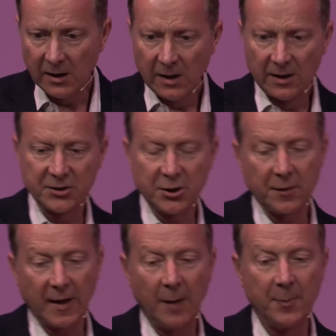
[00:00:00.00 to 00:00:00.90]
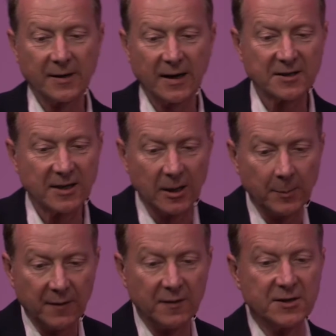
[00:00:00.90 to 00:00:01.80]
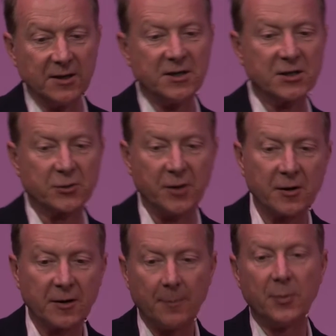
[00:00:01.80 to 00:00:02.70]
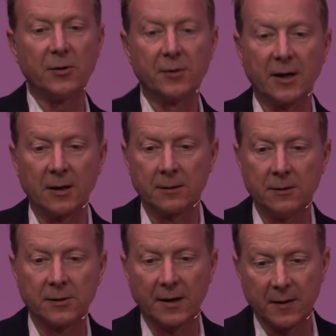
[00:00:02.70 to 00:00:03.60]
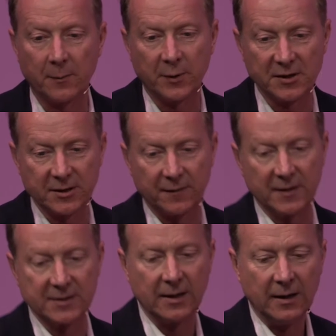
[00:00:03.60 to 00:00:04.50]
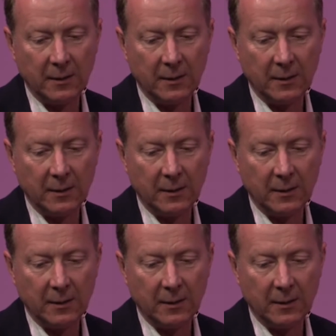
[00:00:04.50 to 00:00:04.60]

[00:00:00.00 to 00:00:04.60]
And I'll show you that happening now. It's a little bit of a dirty screen grab, but you'll get the impression of this